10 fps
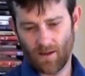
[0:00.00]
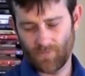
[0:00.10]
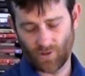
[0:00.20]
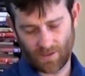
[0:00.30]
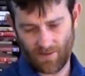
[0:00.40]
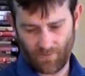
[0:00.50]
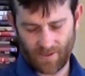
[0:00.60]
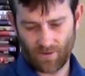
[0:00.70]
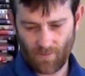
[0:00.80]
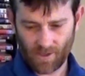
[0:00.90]
not to give
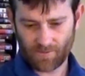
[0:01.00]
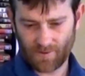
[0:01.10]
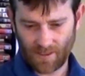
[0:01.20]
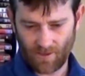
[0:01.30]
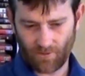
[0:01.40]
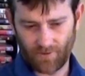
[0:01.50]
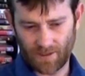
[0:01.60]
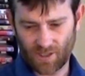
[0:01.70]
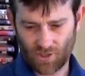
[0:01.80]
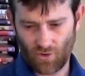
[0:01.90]
away too much, but they're not
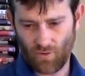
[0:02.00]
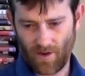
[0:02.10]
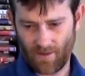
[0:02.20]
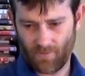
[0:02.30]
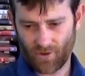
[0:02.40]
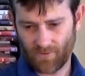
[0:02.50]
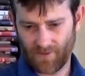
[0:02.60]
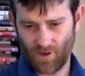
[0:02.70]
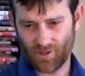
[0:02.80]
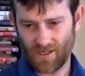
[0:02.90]
really sure where the bottom of
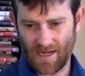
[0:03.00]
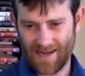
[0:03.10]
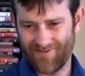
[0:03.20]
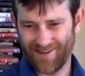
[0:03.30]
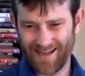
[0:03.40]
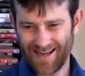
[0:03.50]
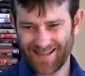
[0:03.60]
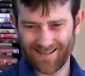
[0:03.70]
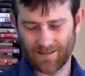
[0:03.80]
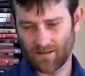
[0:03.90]
the ocean even
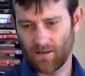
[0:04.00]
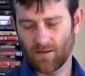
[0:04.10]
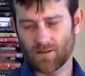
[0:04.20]
is.